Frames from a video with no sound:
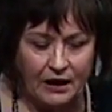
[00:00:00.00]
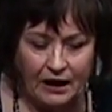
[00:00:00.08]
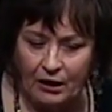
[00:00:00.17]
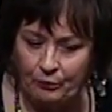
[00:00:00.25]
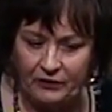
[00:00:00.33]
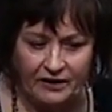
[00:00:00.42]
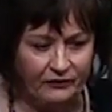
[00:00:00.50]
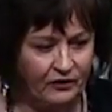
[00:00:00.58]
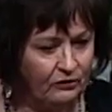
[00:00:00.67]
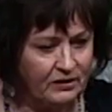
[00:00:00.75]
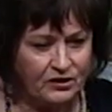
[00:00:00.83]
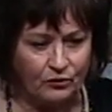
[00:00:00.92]
I believe
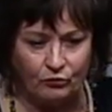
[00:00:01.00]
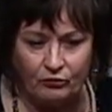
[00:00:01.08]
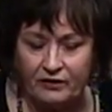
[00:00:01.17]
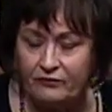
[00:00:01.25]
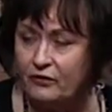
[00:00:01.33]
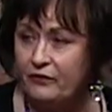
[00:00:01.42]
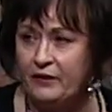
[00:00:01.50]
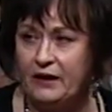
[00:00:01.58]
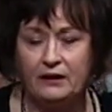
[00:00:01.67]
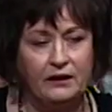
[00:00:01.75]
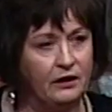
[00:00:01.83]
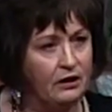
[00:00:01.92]
there is a river of
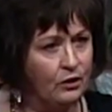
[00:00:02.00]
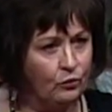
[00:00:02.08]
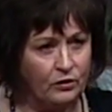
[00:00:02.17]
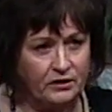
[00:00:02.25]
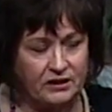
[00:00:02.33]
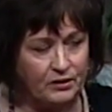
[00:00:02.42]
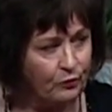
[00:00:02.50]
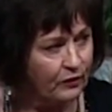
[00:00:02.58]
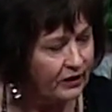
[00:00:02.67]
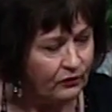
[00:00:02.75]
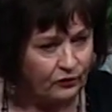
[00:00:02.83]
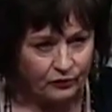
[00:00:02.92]
healing God wants to
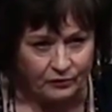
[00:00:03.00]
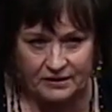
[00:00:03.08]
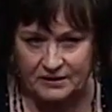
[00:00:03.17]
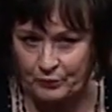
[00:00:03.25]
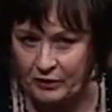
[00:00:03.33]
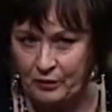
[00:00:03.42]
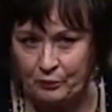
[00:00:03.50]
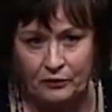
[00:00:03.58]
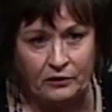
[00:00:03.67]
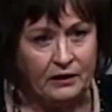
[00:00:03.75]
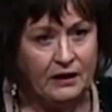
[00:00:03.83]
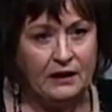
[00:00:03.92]
bring through his people.